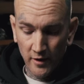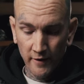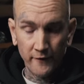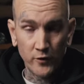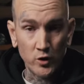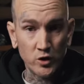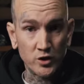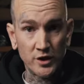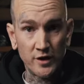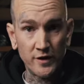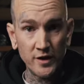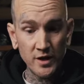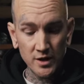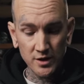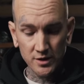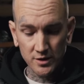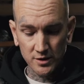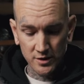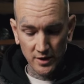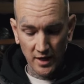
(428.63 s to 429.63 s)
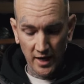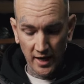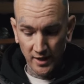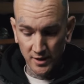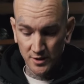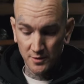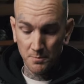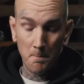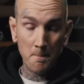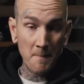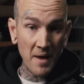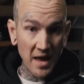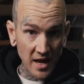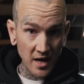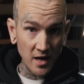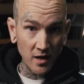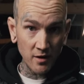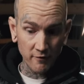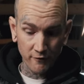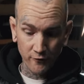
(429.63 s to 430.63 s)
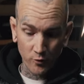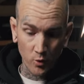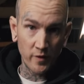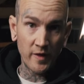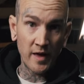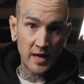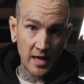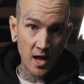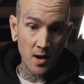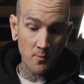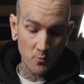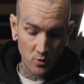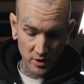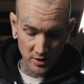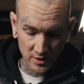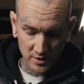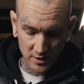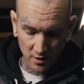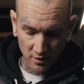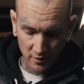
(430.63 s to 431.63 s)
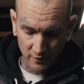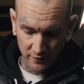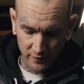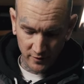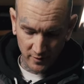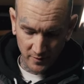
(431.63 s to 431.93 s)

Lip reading: version of this, and it's made for the camera itself.